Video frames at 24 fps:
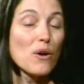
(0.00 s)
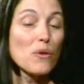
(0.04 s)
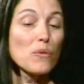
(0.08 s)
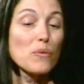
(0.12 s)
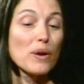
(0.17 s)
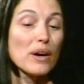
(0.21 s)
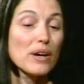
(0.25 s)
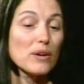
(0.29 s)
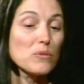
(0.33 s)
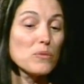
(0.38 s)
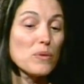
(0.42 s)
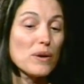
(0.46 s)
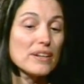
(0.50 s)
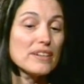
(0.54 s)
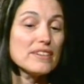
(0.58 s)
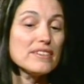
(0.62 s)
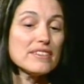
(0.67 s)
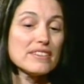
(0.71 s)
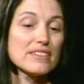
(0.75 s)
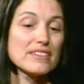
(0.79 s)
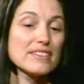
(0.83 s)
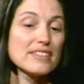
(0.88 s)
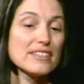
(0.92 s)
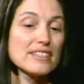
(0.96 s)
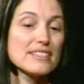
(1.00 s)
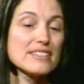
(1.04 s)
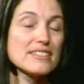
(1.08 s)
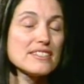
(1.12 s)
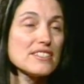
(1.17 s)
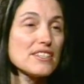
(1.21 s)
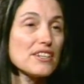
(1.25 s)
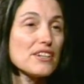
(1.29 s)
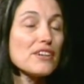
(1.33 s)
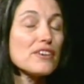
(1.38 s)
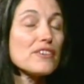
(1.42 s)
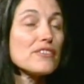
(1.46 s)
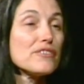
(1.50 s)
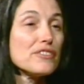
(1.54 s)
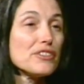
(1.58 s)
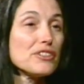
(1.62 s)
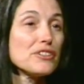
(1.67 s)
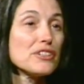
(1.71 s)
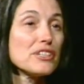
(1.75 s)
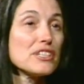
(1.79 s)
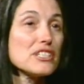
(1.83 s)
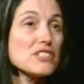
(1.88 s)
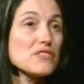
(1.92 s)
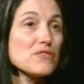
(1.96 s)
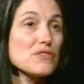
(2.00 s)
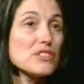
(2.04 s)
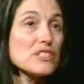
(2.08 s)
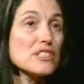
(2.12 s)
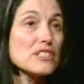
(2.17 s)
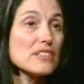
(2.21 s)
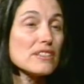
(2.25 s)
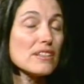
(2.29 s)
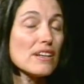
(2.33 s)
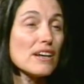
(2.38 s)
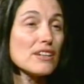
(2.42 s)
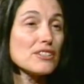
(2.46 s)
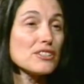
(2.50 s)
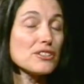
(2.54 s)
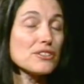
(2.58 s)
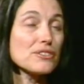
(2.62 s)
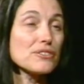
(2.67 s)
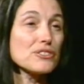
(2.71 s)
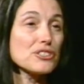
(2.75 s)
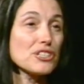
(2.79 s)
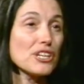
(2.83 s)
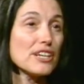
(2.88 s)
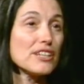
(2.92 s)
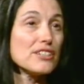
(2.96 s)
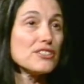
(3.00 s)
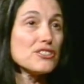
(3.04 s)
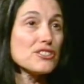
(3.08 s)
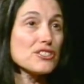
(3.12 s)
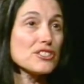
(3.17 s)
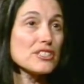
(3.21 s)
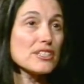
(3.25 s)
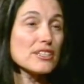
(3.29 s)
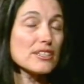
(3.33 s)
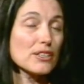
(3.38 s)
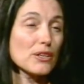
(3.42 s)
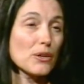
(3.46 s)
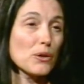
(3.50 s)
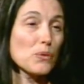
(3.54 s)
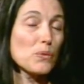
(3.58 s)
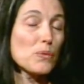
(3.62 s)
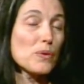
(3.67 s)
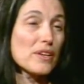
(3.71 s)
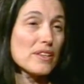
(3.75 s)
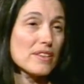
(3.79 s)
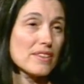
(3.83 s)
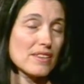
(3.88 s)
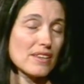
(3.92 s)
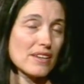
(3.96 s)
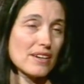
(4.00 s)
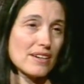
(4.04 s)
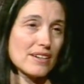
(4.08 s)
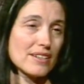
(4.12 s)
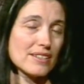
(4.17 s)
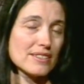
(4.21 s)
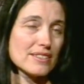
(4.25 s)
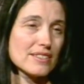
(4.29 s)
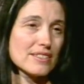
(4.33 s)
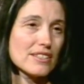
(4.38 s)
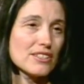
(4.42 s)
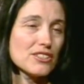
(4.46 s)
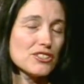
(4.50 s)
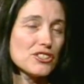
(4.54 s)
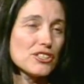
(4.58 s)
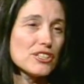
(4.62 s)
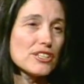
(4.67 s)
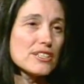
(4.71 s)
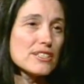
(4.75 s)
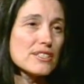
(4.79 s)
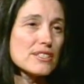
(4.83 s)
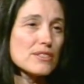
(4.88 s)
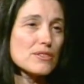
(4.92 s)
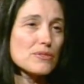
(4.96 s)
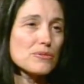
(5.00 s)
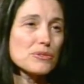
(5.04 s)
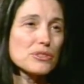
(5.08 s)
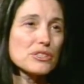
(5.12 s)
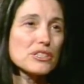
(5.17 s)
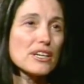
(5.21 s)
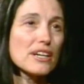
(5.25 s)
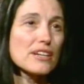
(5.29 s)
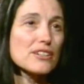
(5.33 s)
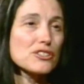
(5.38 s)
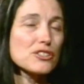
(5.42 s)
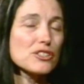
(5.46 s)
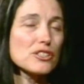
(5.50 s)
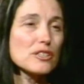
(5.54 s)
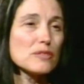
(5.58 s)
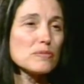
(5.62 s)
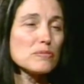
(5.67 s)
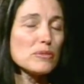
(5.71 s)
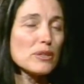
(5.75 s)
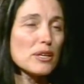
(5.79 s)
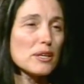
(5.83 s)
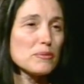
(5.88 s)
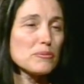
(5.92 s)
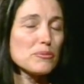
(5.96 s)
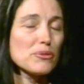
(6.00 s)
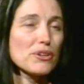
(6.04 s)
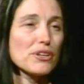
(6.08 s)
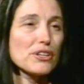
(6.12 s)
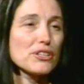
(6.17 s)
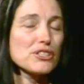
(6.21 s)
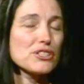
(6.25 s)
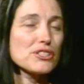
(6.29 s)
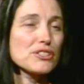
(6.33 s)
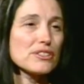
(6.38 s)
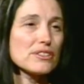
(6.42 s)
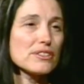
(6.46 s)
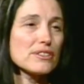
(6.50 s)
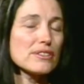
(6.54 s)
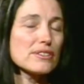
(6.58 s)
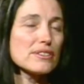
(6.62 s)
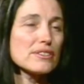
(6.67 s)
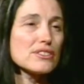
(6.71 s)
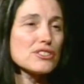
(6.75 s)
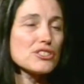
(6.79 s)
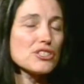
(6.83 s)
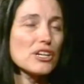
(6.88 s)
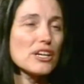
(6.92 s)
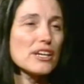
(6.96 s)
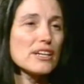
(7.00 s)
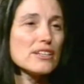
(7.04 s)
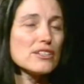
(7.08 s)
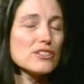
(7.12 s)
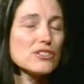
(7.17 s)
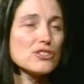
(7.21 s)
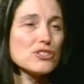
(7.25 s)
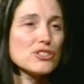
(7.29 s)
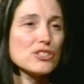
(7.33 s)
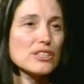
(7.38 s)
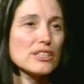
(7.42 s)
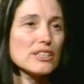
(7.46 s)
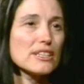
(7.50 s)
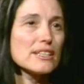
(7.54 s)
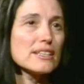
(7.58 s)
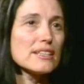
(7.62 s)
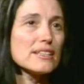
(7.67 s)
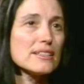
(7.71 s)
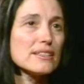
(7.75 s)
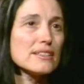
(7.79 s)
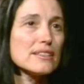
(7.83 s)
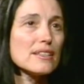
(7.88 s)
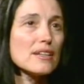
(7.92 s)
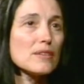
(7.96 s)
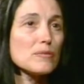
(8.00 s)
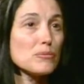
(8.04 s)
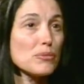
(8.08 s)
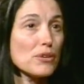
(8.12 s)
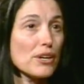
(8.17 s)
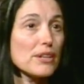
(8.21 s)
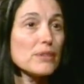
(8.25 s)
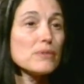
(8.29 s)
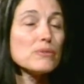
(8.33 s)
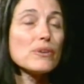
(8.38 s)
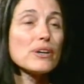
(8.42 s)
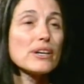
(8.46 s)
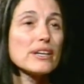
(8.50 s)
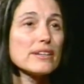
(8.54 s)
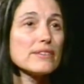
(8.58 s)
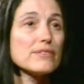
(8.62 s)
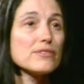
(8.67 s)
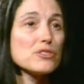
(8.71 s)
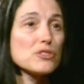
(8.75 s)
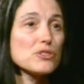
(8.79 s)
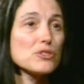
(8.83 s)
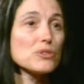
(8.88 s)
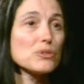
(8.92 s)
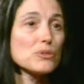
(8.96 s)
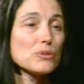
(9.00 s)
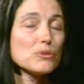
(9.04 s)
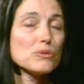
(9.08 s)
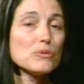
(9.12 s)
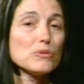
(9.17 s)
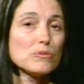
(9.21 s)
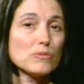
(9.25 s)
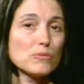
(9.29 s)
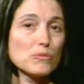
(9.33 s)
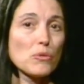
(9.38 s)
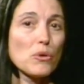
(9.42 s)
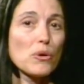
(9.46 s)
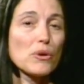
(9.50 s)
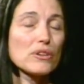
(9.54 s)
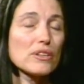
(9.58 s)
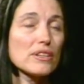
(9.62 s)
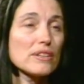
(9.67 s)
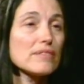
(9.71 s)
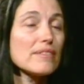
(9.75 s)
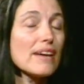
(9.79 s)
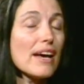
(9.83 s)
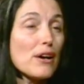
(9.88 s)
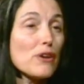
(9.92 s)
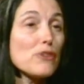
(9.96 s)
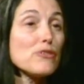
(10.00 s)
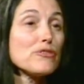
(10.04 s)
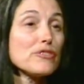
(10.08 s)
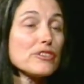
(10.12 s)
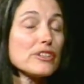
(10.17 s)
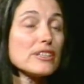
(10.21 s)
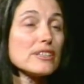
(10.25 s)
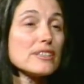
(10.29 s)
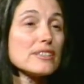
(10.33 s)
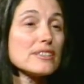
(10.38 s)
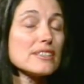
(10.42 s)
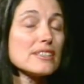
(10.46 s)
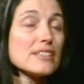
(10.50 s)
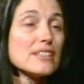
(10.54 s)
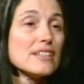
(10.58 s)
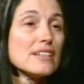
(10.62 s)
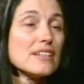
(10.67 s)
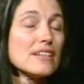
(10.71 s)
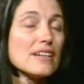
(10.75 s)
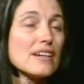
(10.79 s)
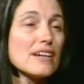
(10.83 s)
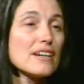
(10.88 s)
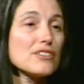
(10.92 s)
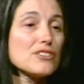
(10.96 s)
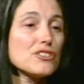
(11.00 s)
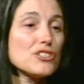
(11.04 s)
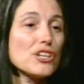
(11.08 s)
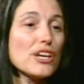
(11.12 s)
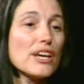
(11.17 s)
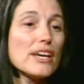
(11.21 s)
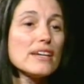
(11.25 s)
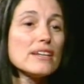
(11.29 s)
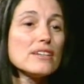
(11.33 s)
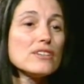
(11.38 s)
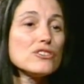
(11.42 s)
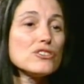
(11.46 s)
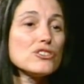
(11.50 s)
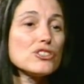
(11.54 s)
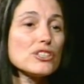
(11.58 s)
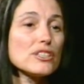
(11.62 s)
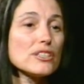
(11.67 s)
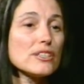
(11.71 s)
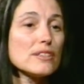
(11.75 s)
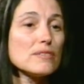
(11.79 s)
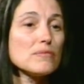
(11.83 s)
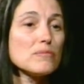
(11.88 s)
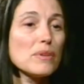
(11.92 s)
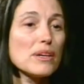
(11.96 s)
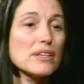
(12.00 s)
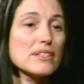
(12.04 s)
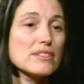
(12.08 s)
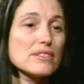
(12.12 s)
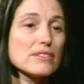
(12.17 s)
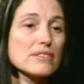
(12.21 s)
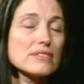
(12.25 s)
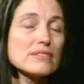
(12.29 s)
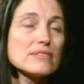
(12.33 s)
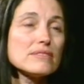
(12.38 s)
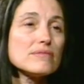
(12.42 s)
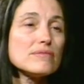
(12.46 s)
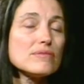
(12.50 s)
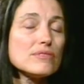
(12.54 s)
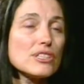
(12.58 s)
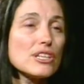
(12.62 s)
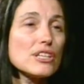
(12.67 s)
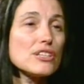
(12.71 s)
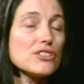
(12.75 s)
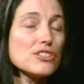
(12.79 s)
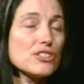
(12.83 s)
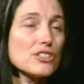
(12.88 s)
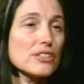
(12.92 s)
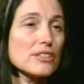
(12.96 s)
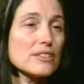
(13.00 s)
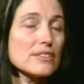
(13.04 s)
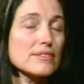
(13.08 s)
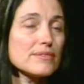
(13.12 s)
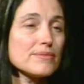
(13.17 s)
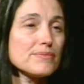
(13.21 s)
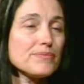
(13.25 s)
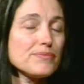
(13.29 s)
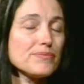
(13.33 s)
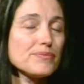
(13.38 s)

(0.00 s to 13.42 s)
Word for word: Well, one of the things, there are various physiological changes that go with that, such as a reduction in blood pressure, a change in brain waves to more alpha, a change in muscle tension,